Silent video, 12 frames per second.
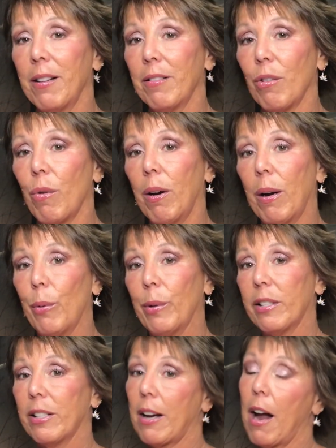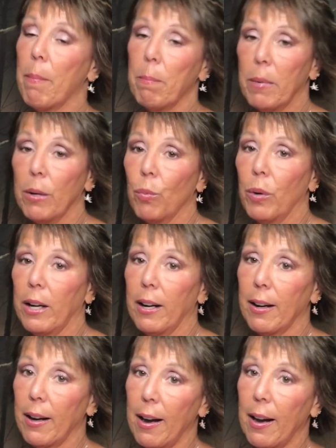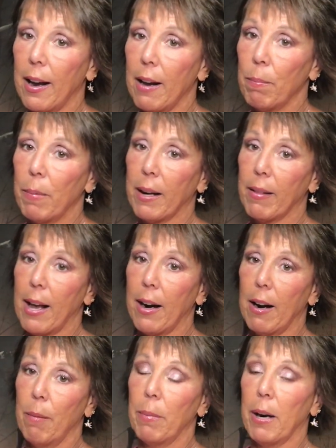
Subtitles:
and so I will stop midweek and pick that up.